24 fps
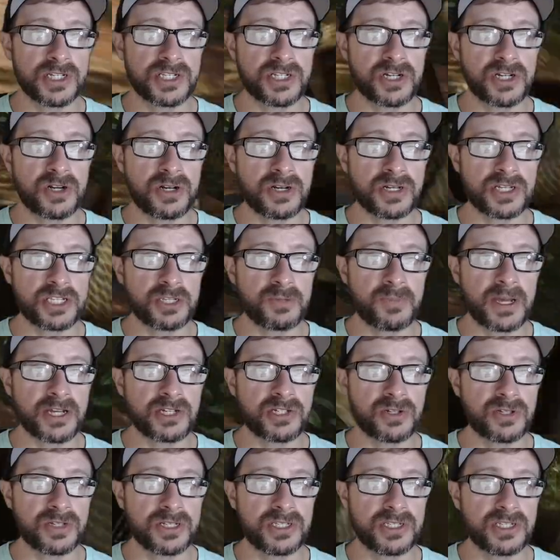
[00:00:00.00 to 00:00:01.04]
a certain
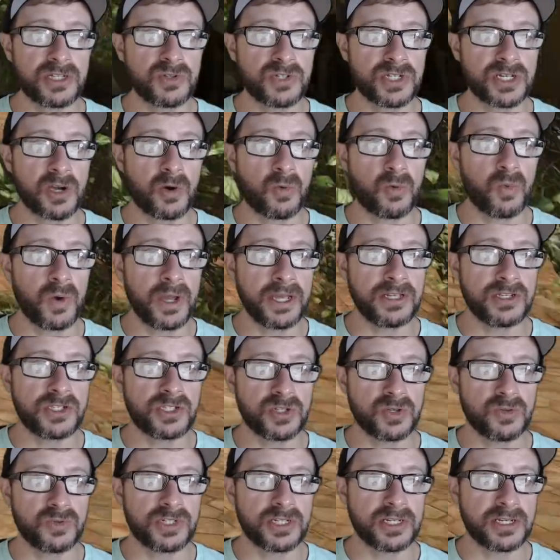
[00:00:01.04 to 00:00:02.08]
specialist using a
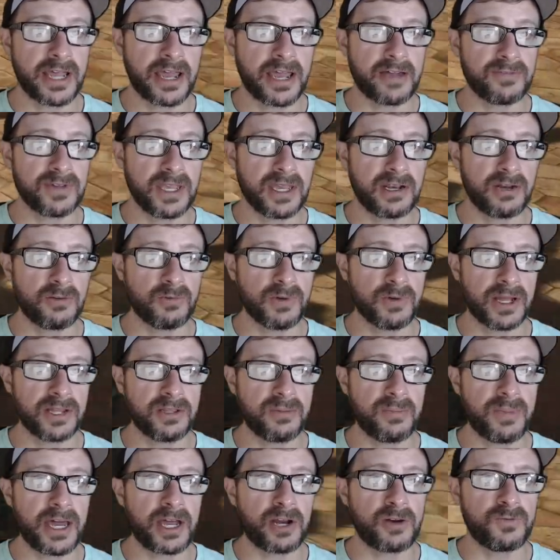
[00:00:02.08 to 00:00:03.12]
wingsuit to navigate around
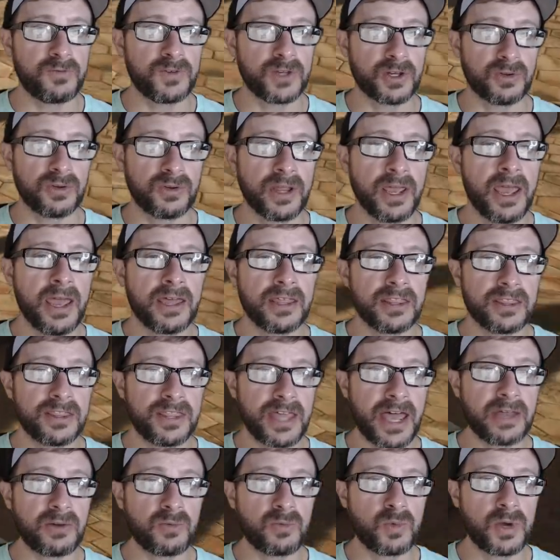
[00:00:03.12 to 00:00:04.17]
the battlefield.
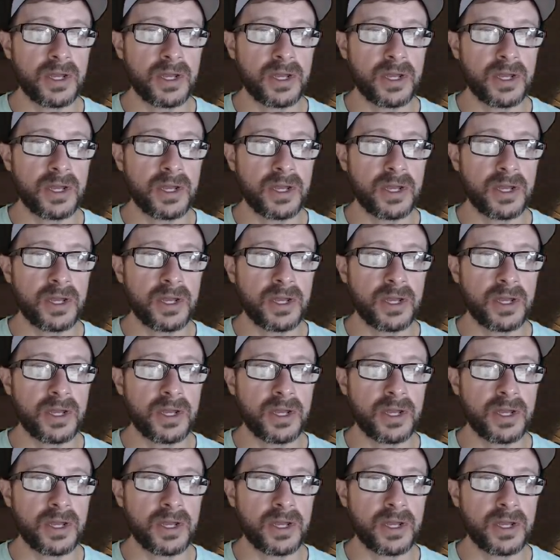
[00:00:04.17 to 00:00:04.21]
That